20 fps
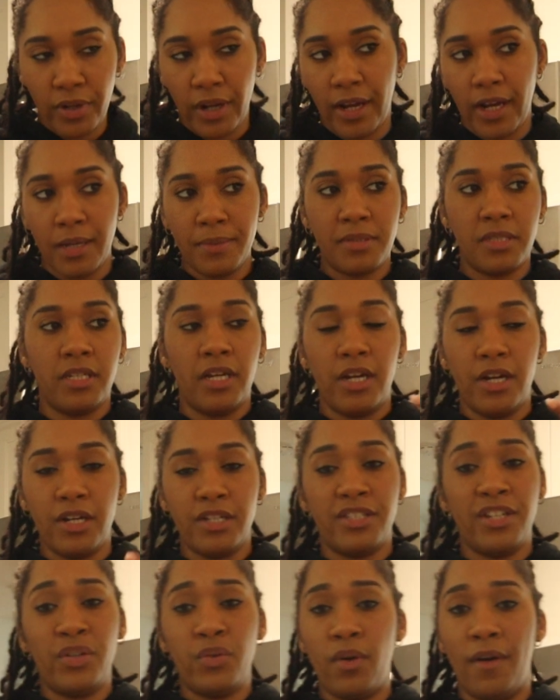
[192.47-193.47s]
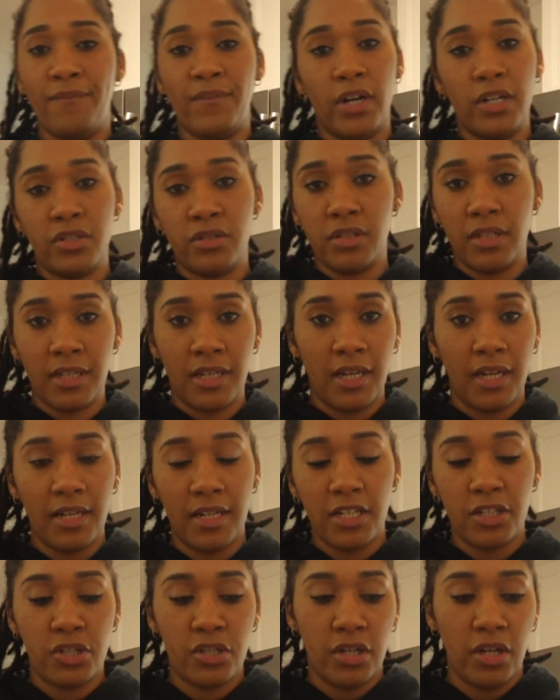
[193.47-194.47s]
They upstairs. They're doing virtual again
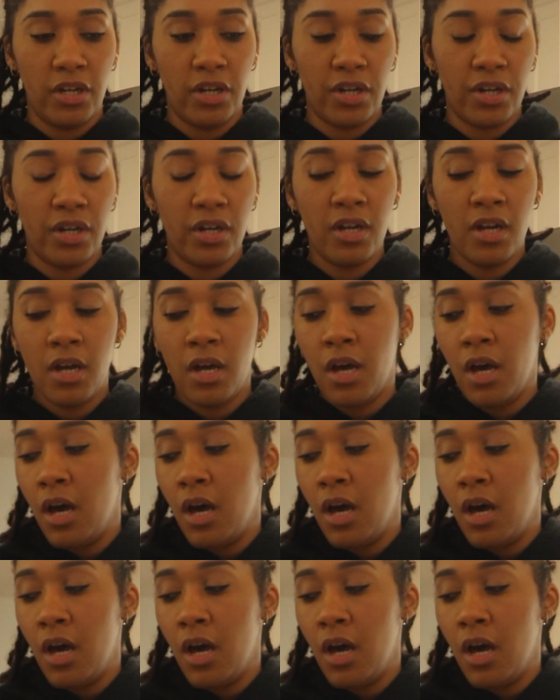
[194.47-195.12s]
this year.